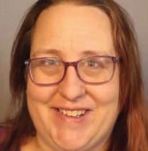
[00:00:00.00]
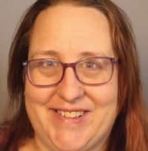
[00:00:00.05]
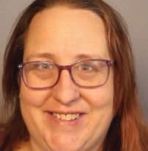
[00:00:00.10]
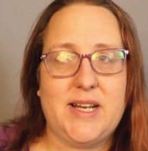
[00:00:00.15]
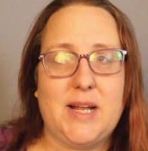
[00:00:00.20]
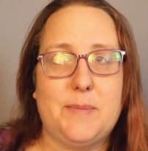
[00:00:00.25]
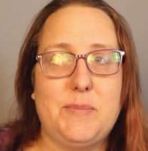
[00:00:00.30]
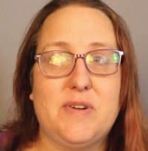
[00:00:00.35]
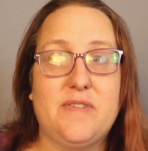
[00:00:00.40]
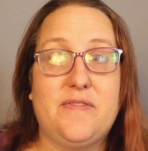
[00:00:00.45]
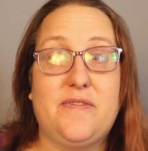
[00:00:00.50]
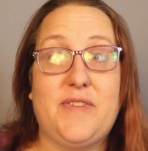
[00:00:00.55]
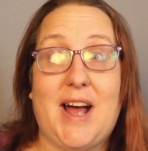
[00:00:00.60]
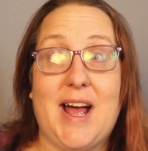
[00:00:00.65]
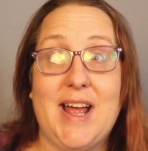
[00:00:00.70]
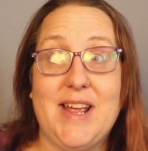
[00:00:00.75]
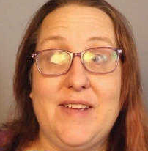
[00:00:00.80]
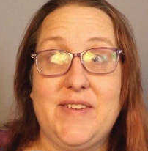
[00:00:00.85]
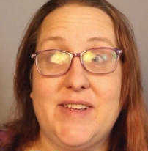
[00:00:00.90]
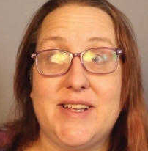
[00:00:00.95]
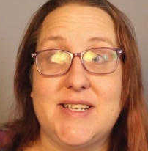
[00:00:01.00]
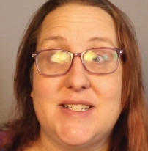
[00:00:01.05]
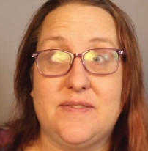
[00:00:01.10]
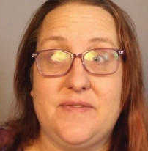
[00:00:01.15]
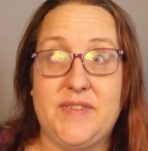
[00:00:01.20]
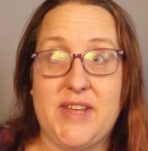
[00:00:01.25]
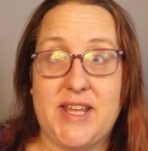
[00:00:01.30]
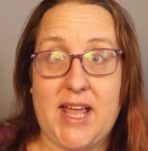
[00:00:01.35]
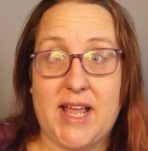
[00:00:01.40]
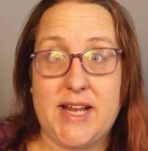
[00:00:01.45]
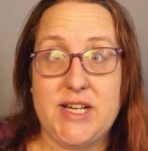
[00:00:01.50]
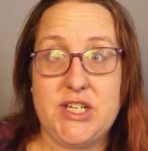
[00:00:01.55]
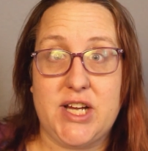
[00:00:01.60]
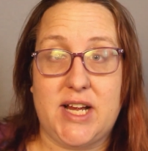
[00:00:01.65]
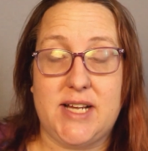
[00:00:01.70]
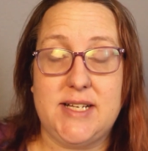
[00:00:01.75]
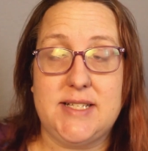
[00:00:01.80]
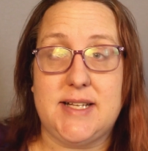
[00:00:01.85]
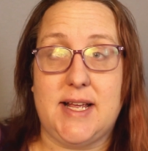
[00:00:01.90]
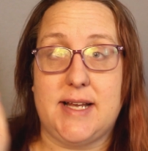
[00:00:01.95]
Number five is
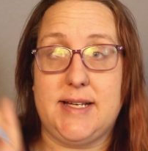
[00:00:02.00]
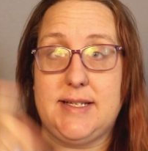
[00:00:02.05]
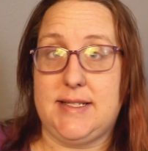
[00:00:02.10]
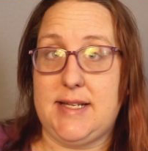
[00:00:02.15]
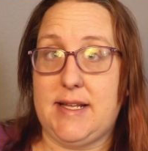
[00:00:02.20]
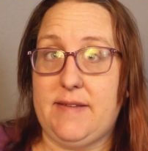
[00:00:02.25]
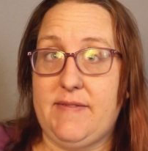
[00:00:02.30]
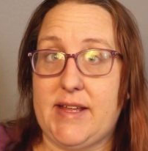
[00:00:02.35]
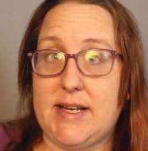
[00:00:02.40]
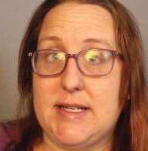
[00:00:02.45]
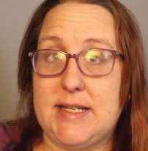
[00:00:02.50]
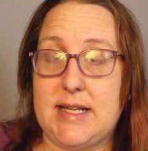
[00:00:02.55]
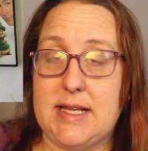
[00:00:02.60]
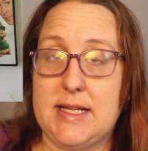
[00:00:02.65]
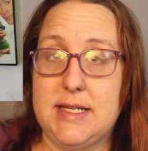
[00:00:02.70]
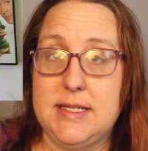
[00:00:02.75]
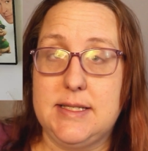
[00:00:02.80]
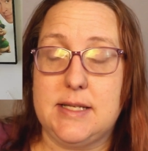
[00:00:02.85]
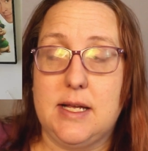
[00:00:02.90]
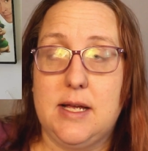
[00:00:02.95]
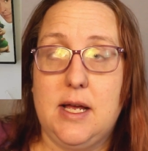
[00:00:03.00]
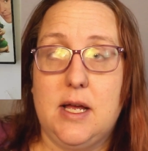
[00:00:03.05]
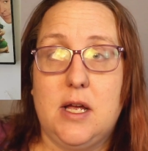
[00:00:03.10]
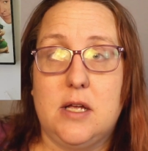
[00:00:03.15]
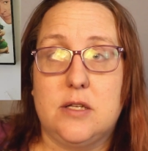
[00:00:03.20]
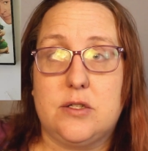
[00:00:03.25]
VHS and DVDs.